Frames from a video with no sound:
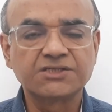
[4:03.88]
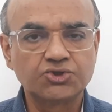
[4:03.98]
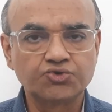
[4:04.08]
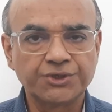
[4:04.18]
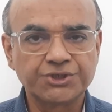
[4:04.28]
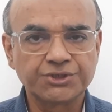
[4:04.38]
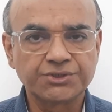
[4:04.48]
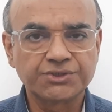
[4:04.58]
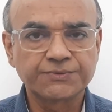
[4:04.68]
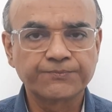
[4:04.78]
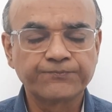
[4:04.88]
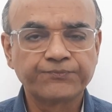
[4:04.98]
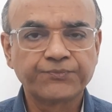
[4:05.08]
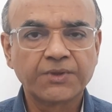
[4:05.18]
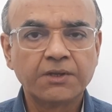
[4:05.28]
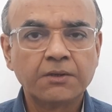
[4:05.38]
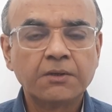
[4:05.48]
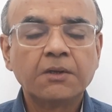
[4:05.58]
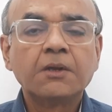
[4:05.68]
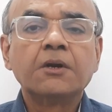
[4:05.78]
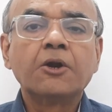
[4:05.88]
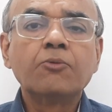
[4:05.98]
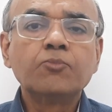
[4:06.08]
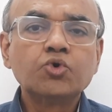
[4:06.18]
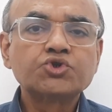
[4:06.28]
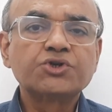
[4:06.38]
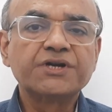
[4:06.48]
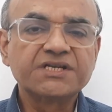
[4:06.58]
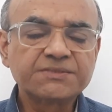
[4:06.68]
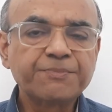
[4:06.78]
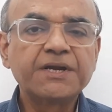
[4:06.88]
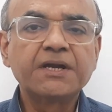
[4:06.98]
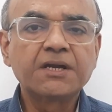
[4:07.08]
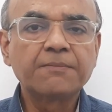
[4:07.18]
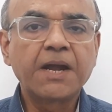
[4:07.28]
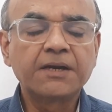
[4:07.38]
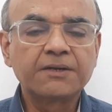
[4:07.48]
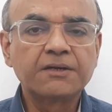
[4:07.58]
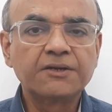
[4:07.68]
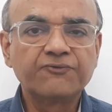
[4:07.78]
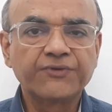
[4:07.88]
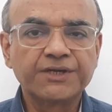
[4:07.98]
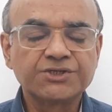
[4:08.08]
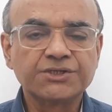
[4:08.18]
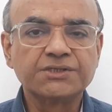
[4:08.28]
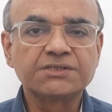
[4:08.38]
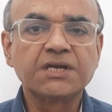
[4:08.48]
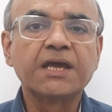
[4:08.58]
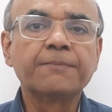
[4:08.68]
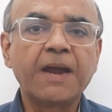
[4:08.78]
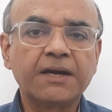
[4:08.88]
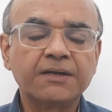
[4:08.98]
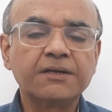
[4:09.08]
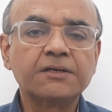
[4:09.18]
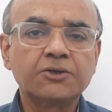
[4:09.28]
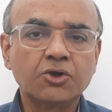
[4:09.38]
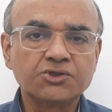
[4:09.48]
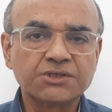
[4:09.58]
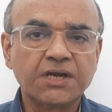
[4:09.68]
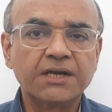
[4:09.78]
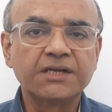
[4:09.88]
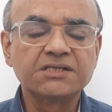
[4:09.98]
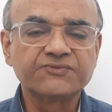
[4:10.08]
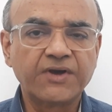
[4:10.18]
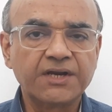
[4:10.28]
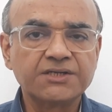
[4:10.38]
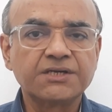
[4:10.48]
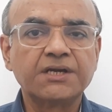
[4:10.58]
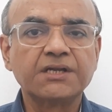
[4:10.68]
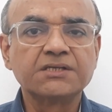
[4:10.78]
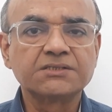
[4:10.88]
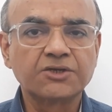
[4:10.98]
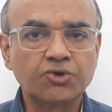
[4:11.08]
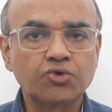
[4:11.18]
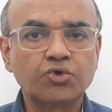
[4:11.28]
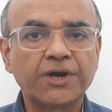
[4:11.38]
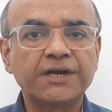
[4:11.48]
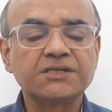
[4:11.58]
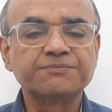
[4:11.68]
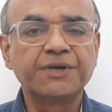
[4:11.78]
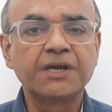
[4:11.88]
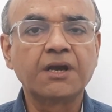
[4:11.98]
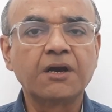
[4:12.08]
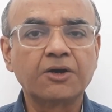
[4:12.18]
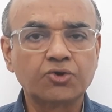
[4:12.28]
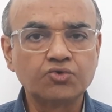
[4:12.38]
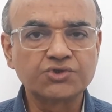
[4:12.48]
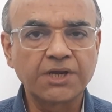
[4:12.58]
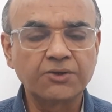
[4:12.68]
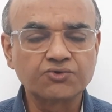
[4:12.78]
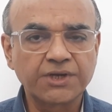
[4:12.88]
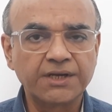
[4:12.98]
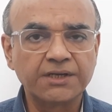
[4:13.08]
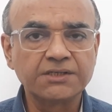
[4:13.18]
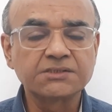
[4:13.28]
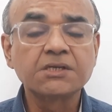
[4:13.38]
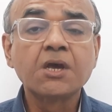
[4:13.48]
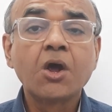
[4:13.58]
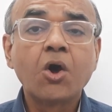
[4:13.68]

situations. Now, most respiratory bacterial infections like bacterial tonsillitis, pharyngitis, acute otitis media, acute sinusitis,